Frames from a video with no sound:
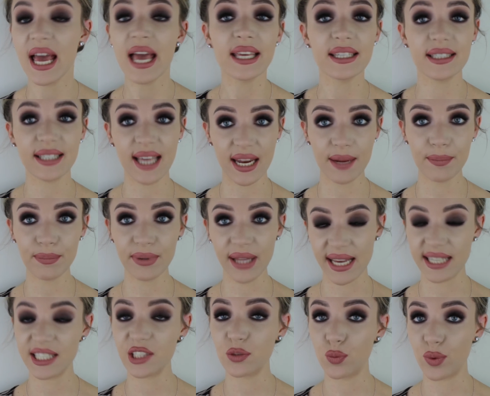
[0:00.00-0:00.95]
set in
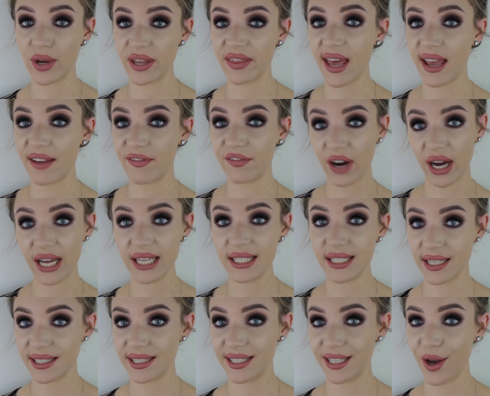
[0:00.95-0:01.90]
place with a fine
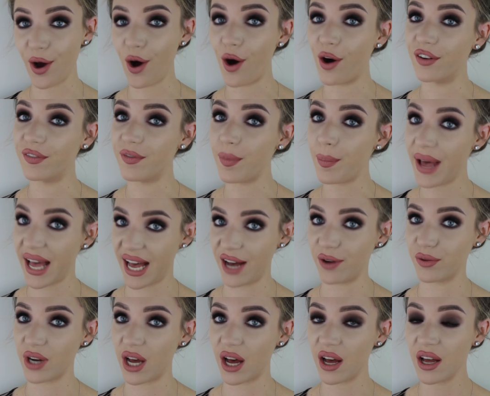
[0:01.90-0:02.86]
dusting of
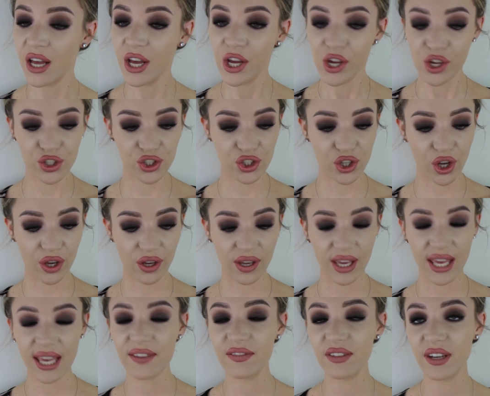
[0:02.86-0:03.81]
powder.
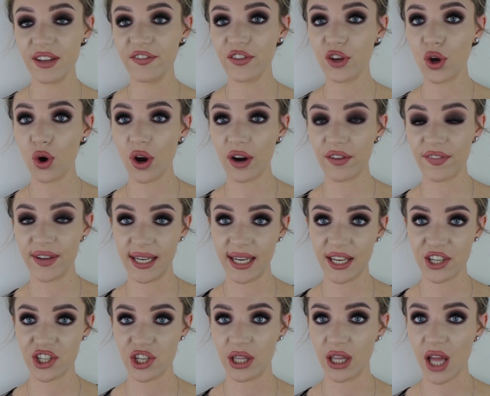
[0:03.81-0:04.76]
So even if your
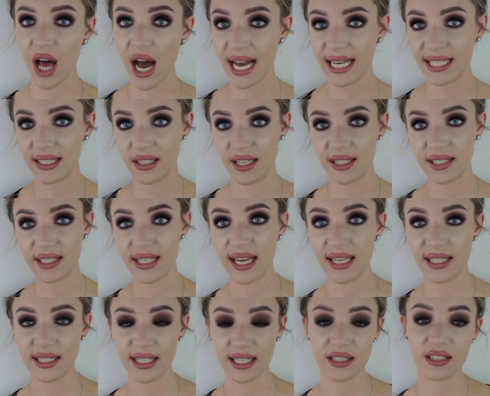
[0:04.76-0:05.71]
foundation lies and it
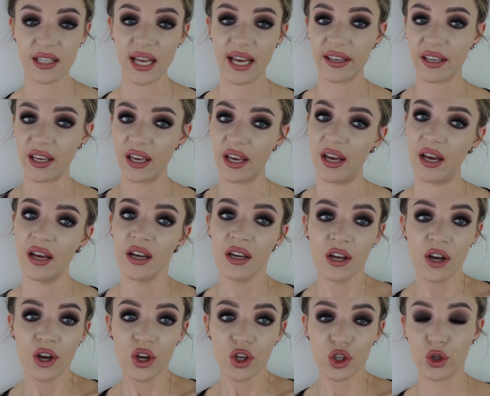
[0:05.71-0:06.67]
says it's like a
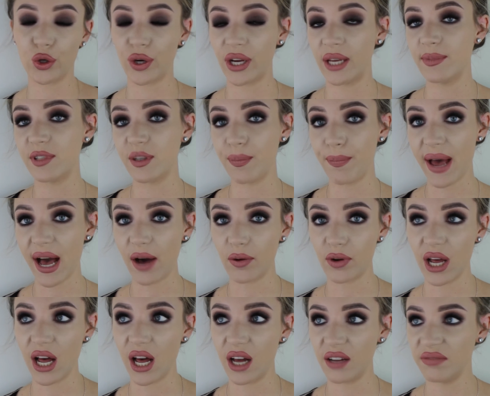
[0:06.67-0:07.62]
cream to
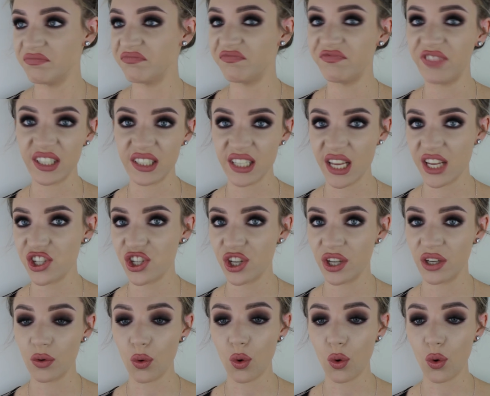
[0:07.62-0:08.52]
powder foundation,